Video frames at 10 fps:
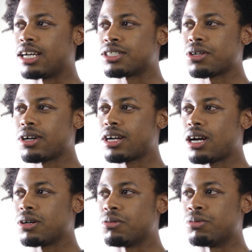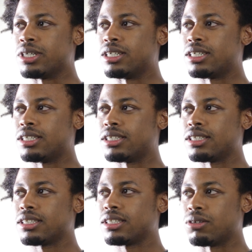I started out with uh,
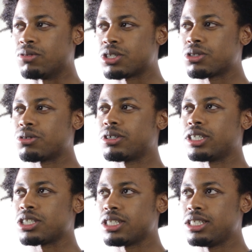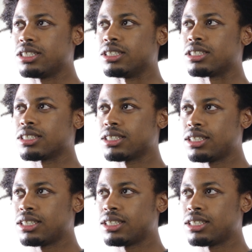the restoring sneakers